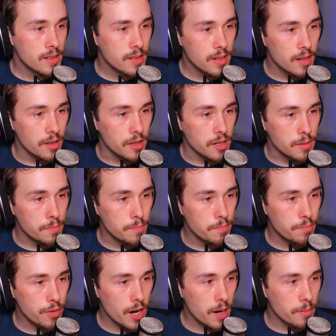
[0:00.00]
Still, there's
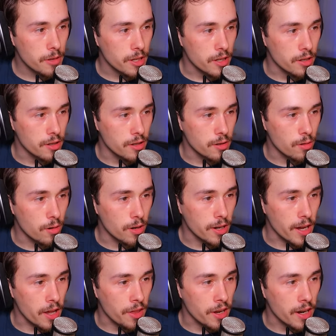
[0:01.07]
probably good ore
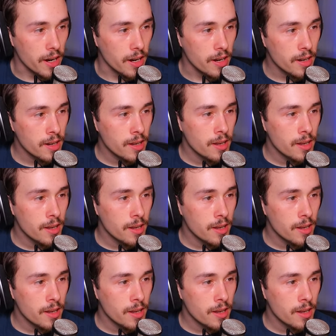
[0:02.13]
down there.